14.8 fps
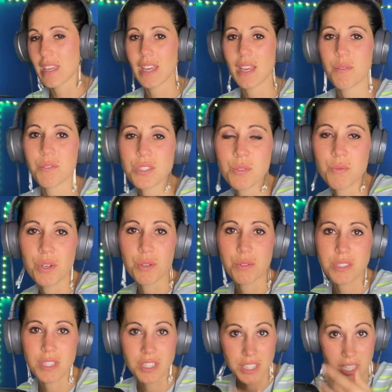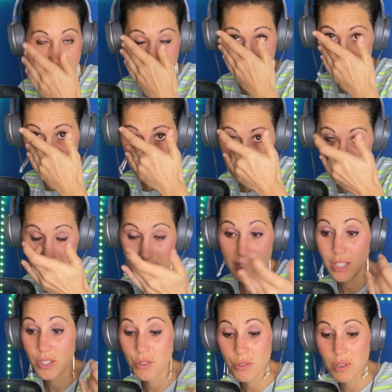he was the one who suggested this, and
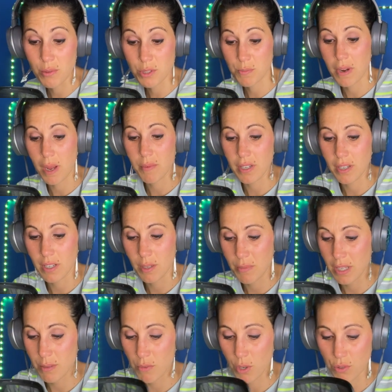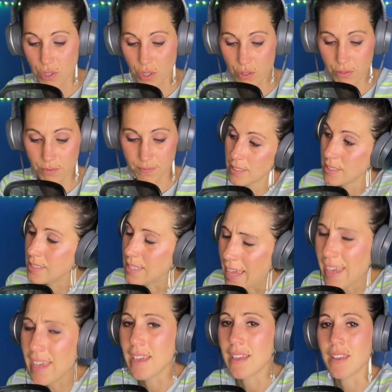he knew I was probably going to be emotional.
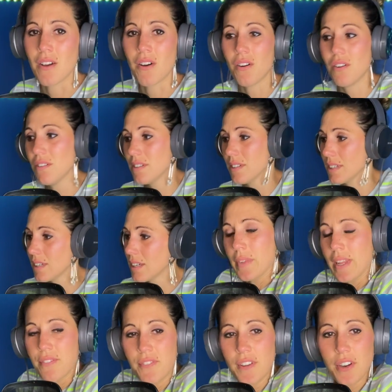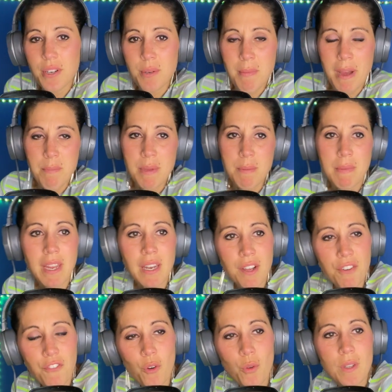Dang, y'all. I figured it might be
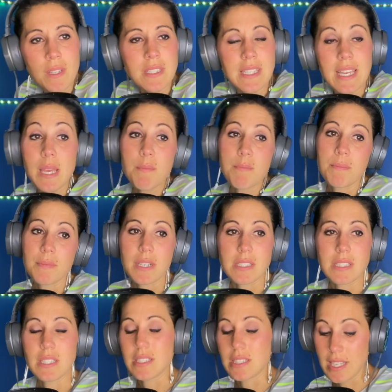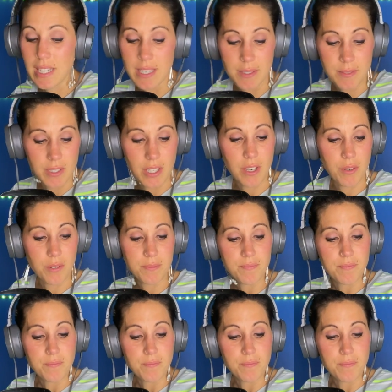meaningful and deep because he said, you know,